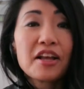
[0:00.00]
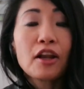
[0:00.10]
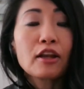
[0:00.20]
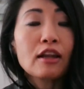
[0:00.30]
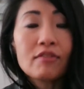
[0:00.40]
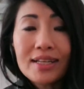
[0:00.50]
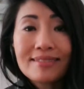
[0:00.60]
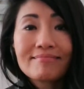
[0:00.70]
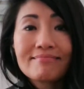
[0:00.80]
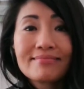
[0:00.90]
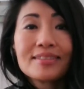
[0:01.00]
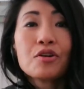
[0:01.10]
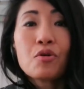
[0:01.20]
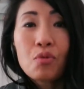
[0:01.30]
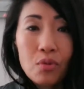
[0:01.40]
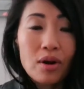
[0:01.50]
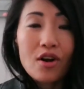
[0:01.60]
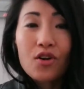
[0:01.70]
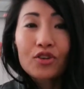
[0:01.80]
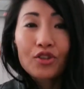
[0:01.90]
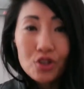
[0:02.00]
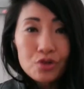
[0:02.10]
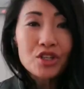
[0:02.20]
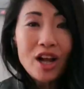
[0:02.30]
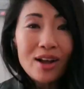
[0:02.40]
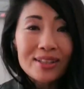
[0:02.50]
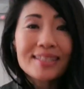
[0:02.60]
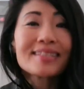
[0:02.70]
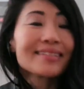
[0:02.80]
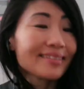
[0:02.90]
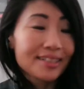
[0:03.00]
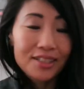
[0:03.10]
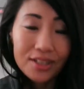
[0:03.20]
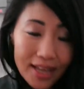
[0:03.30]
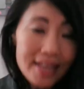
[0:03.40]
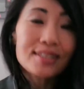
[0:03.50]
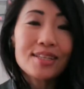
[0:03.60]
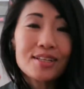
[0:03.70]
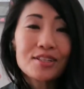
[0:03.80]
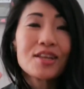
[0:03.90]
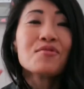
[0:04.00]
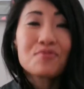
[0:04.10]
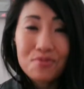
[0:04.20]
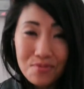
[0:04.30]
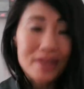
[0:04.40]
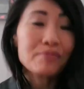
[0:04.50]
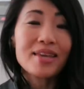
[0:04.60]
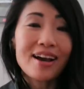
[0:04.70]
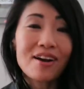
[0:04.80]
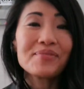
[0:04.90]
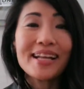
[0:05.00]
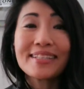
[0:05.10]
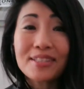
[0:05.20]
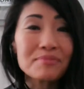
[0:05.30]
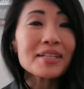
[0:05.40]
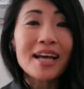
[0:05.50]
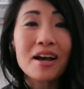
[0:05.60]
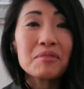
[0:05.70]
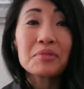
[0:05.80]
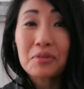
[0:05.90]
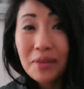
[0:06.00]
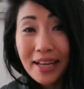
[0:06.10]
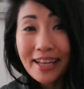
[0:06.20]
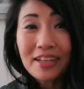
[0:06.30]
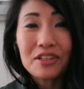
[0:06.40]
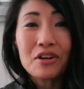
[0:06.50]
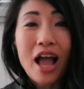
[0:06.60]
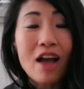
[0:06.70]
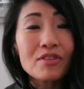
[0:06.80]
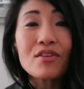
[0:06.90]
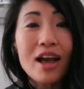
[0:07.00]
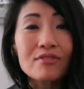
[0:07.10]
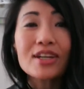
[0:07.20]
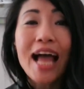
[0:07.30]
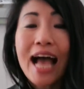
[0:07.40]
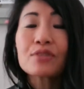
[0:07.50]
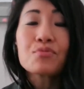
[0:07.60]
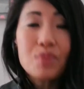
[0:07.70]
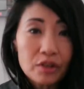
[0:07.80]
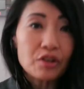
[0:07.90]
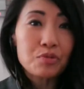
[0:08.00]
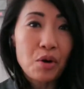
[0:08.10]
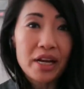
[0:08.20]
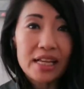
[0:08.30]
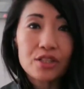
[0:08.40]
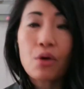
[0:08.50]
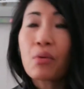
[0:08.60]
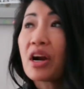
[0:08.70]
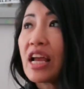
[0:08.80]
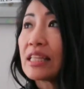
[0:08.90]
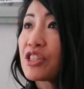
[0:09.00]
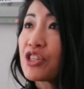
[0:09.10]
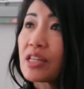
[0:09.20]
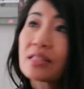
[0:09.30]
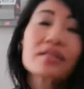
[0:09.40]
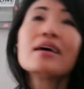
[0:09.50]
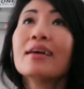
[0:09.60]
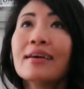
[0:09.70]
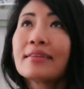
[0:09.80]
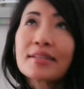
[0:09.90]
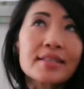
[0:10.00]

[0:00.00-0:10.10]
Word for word: love it. 2 shots, instant wake me up. And sometimes, right, have you ever had one of those mornings where it's just, the